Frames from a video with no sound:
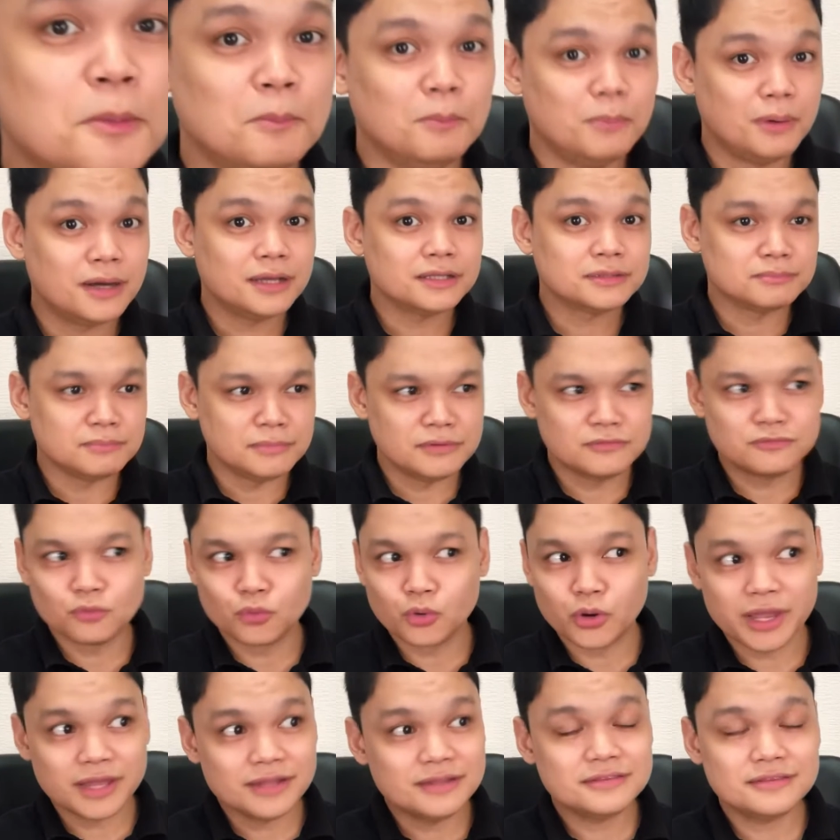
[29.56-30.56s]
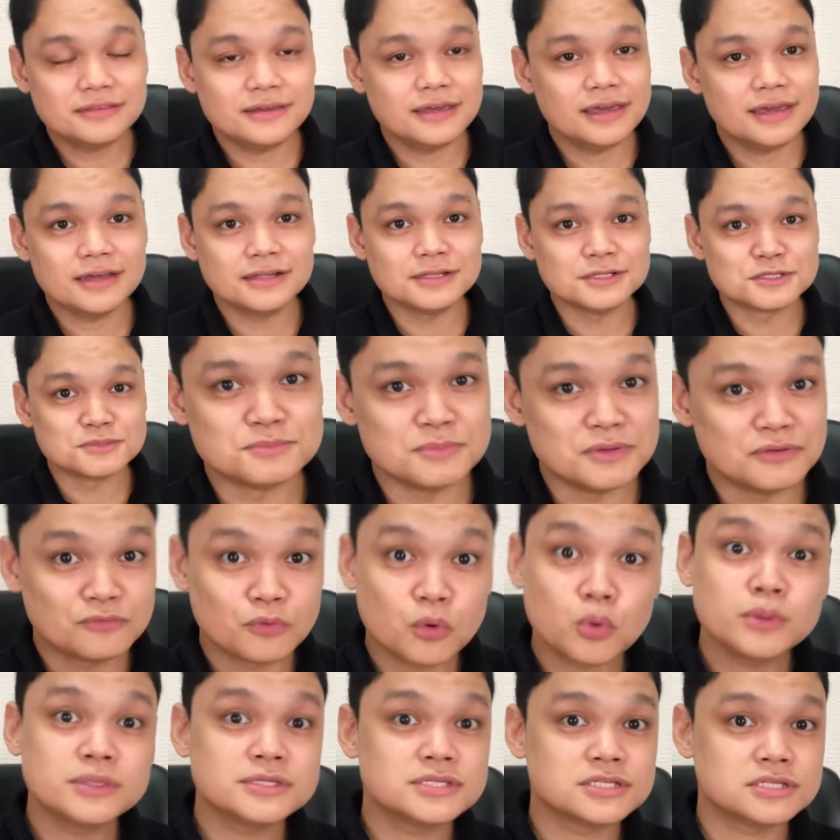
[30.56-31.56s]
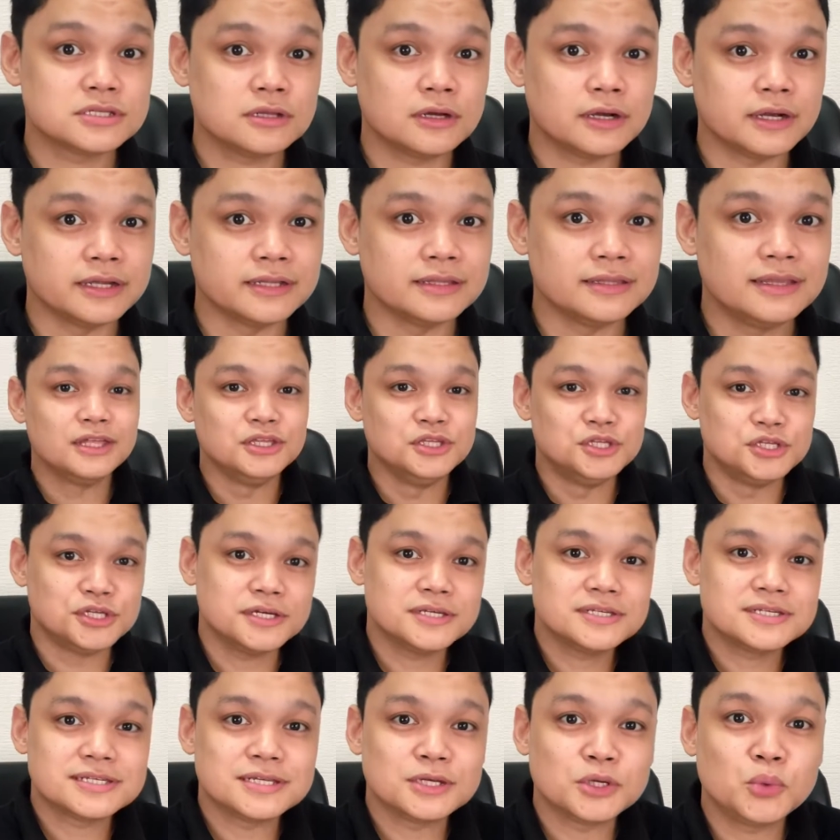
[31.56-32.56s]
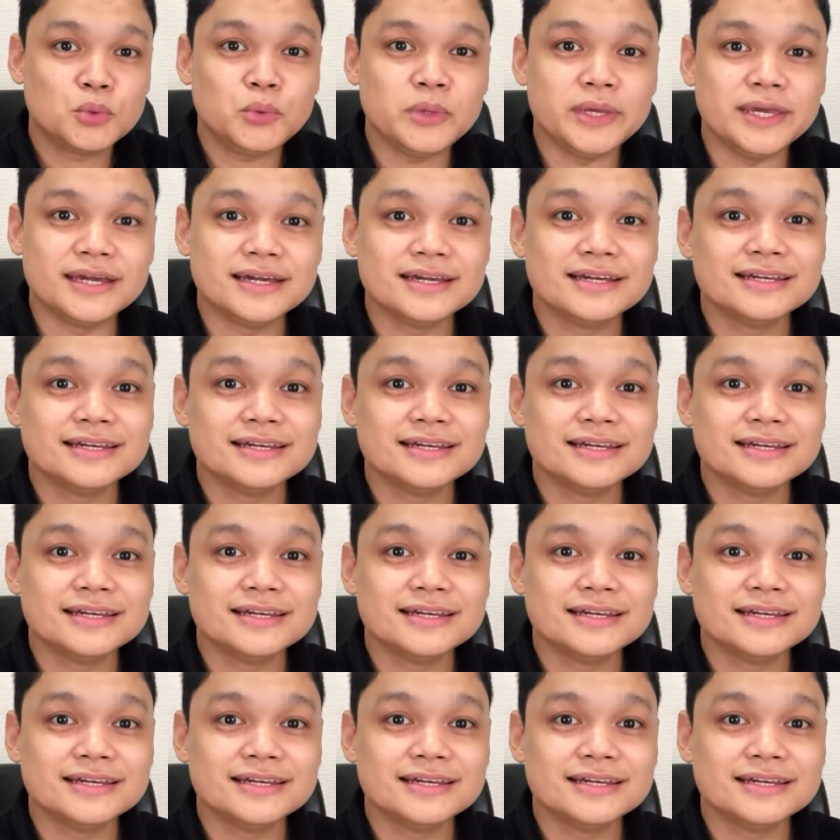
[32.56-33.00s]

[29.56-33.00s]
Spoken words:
But before anything else, before we start, just a quick